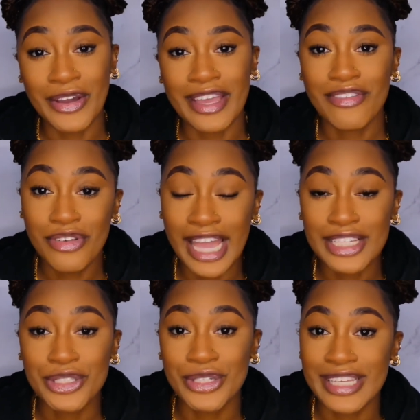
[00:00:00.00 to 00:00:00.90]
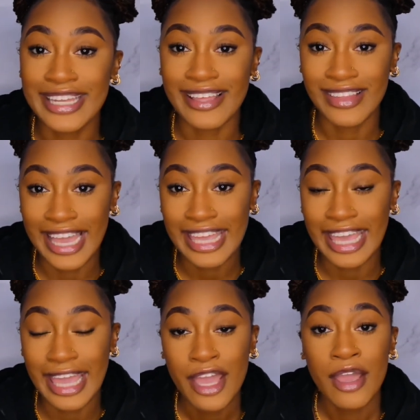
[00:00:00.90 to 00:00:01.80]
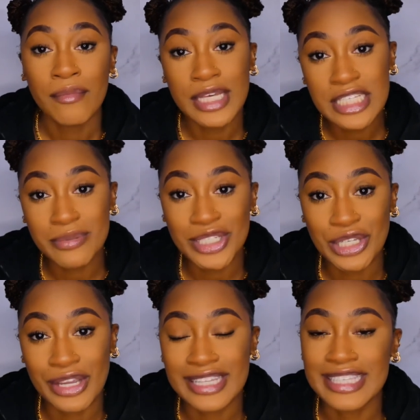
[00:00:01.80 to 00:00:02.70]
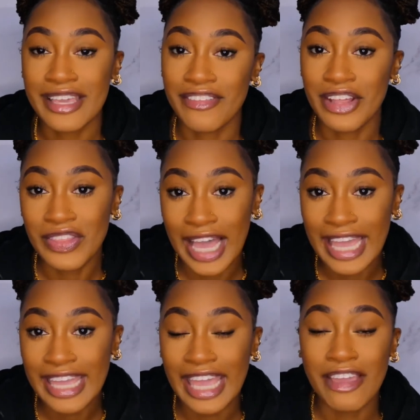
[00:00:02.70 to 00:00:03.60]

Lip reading: If you guys truly did like it, please be sure to give it a like.